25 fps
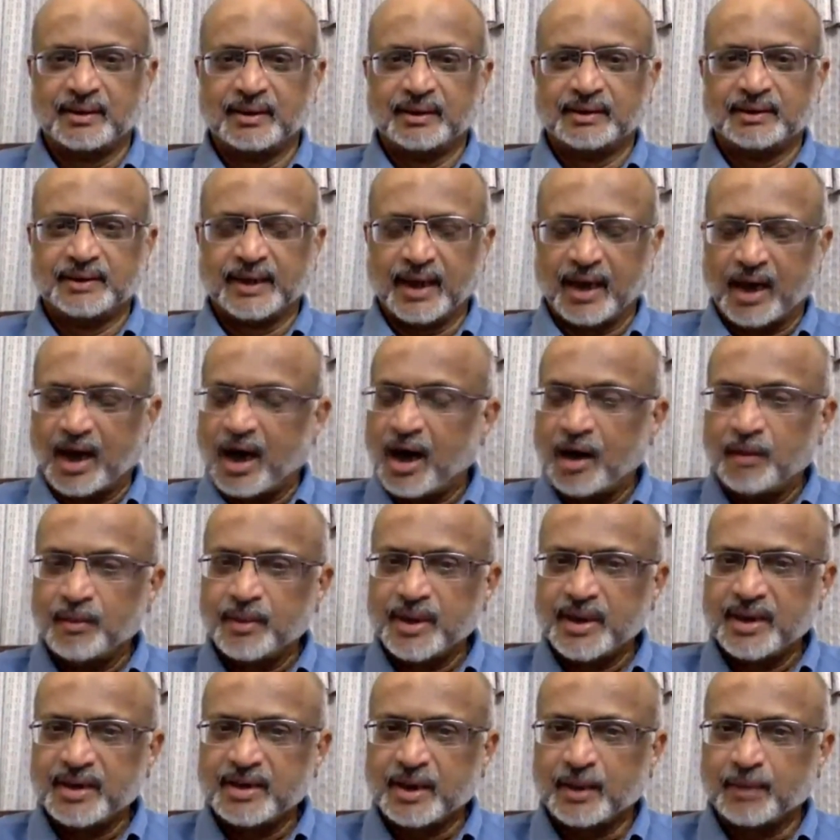The
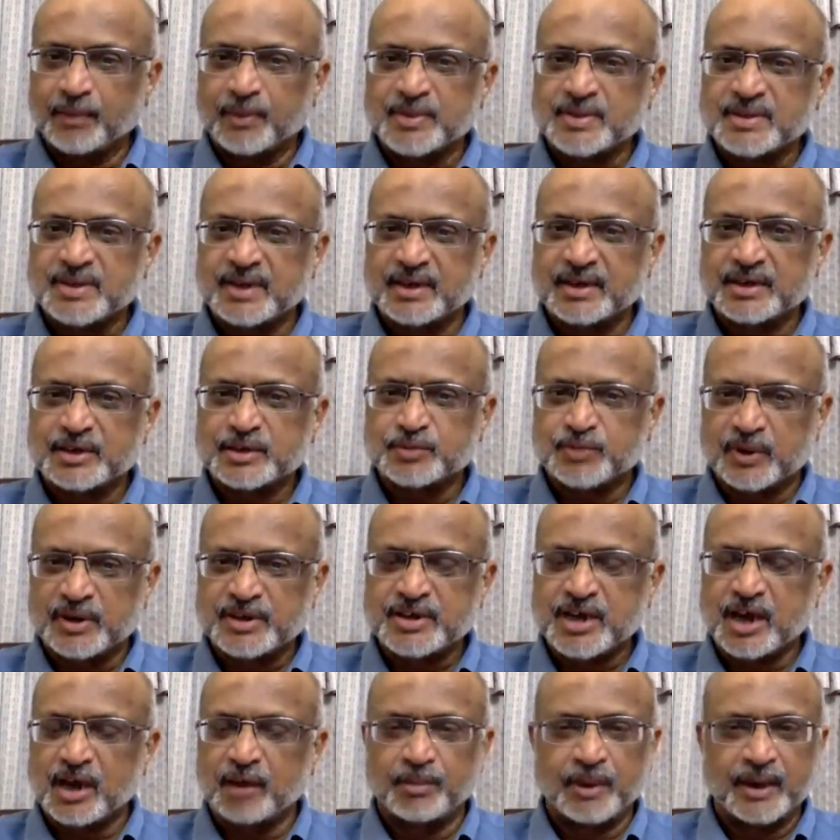army represents
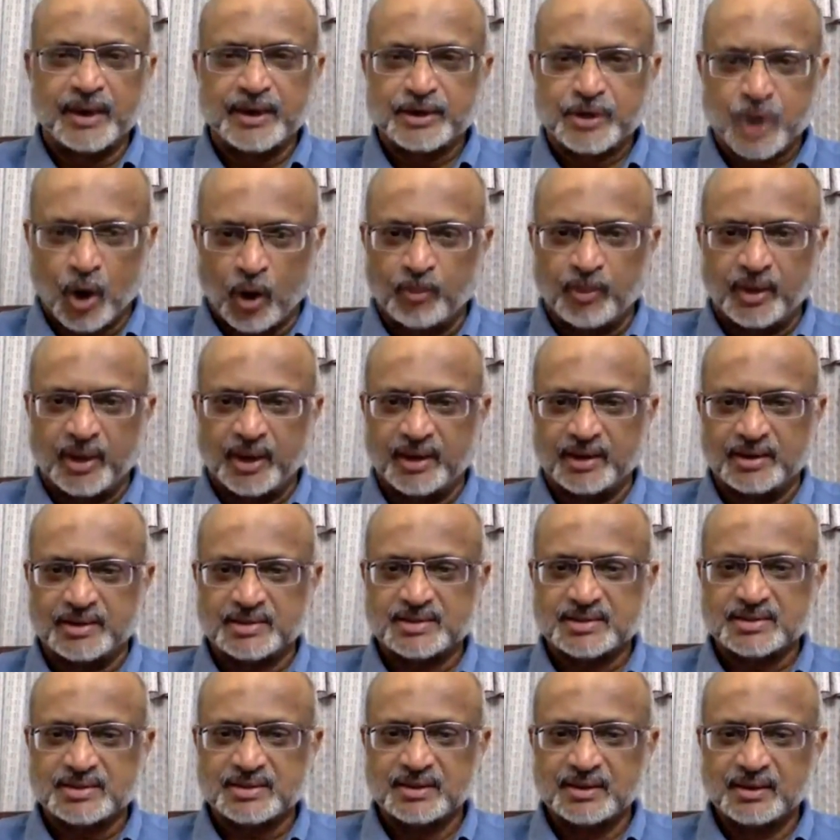Punjabi dominance.